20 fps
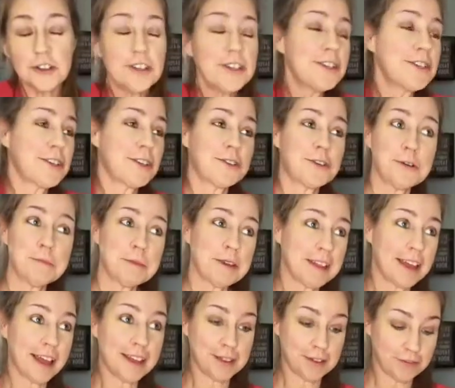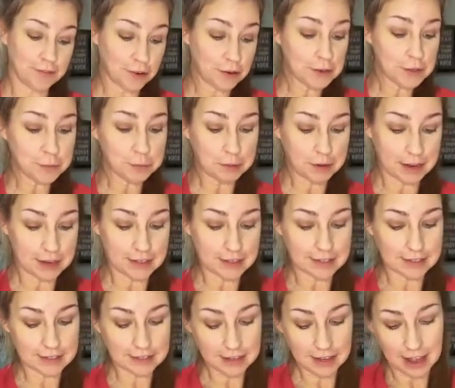You should have just told me that in the first
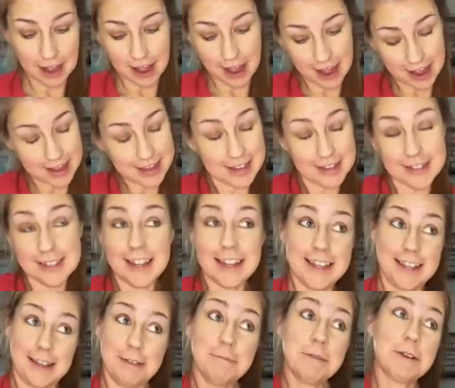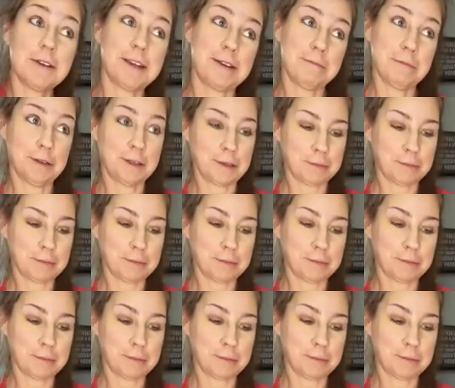place. I guess I am good at